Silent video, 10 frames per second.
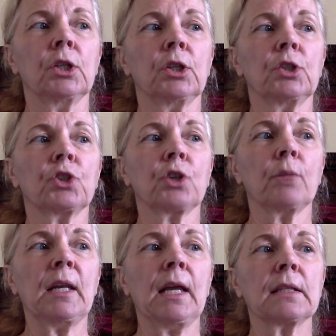The
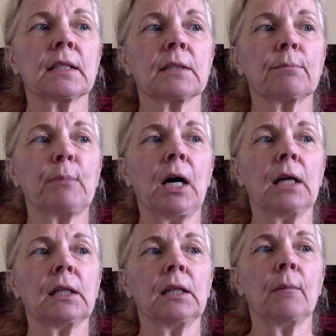German had
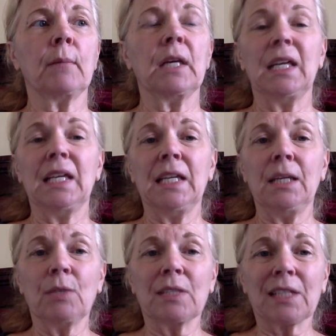spotted them.
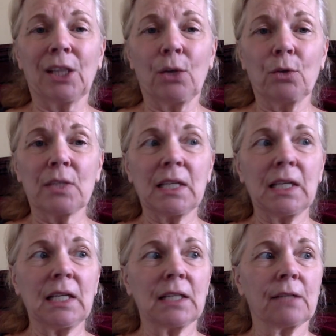He was closing
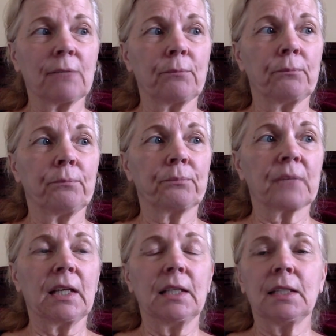in.
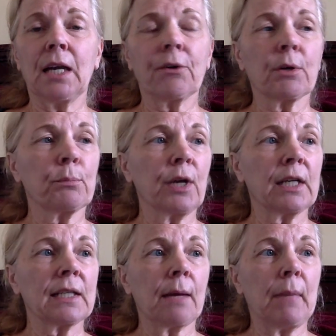Terror
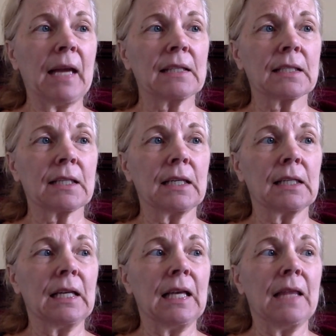pricked at Matt's
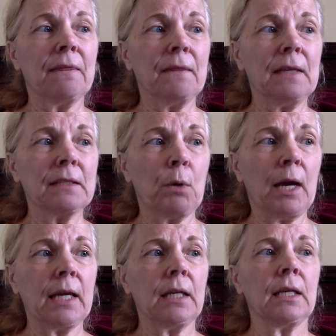skin. This
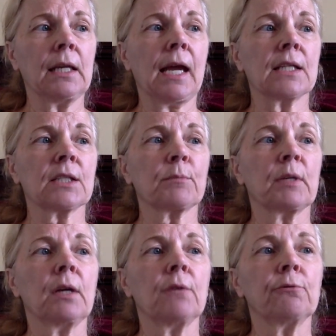way, he gasped,
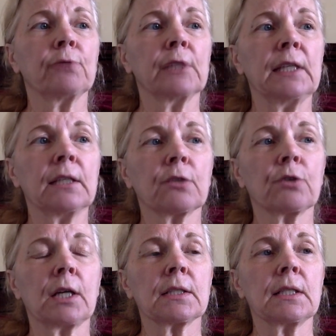fleeing
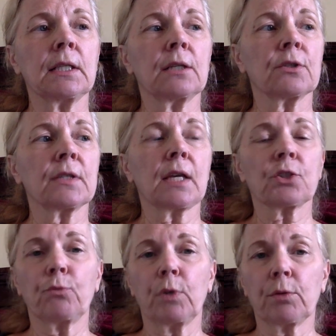across the
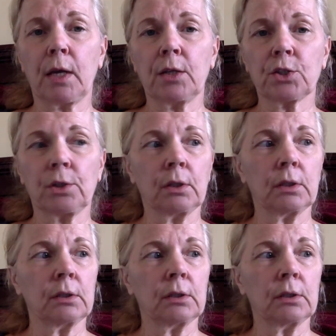intersection with Rachel.